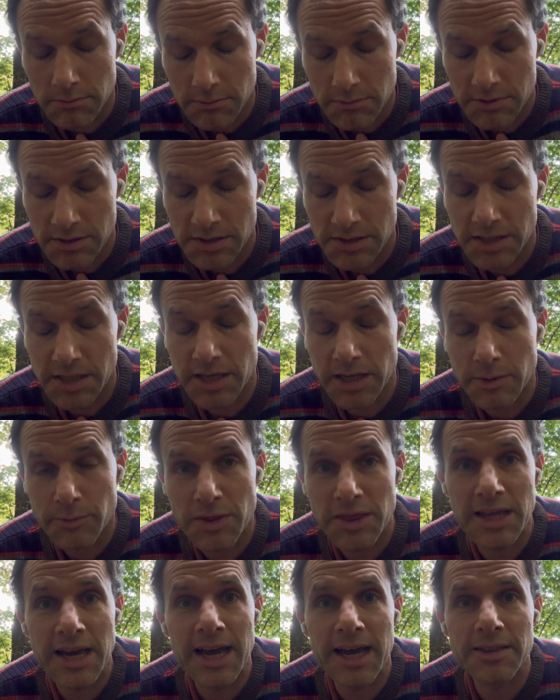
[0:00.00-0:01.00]
sitting with
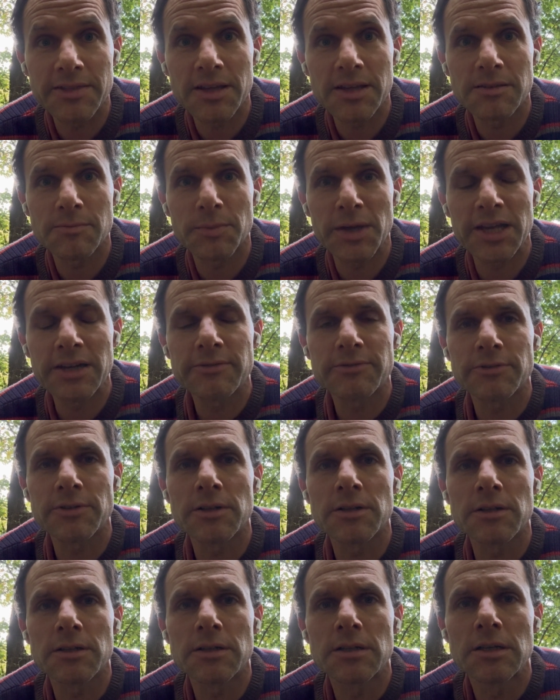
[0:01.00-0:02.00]
that's
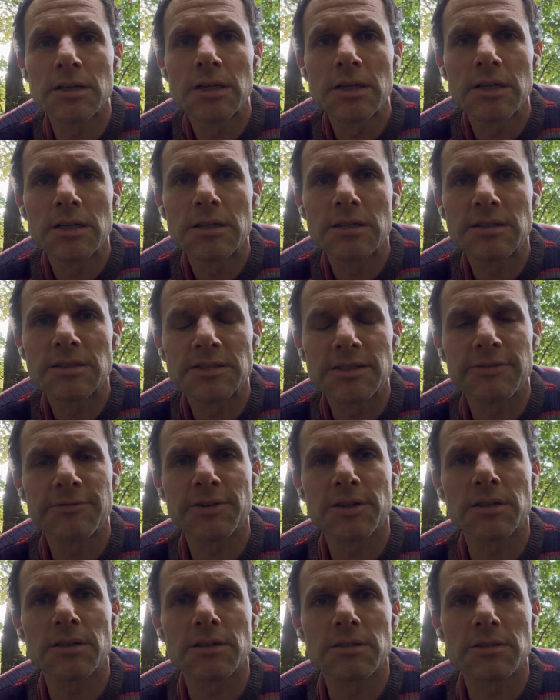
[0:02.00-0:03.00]
painful,
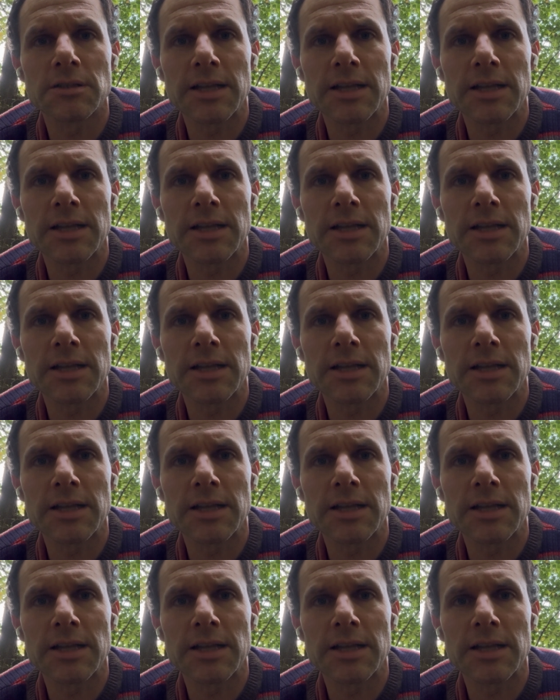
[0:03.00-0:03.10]
difficult.